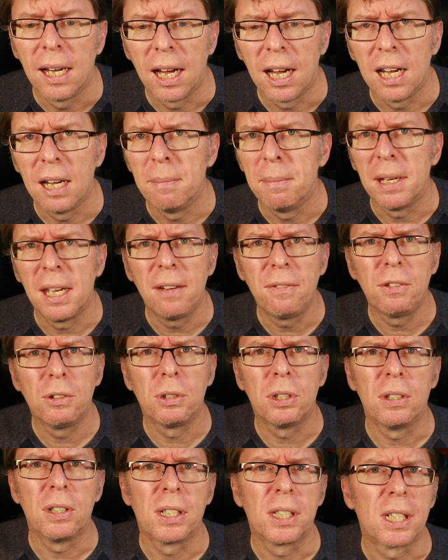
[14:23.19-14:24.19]
If
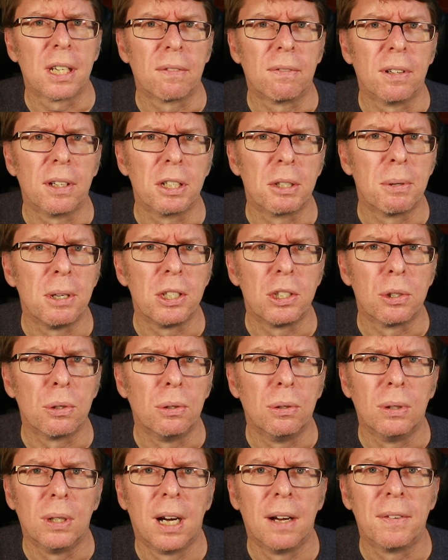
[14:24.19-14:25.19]
you're doing stuff like Twitch
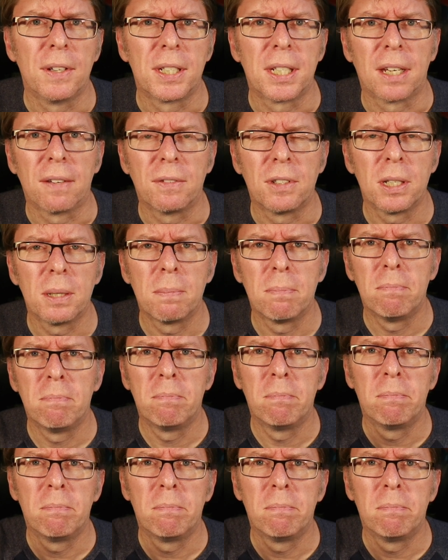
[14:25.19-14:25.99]
or other stuff, just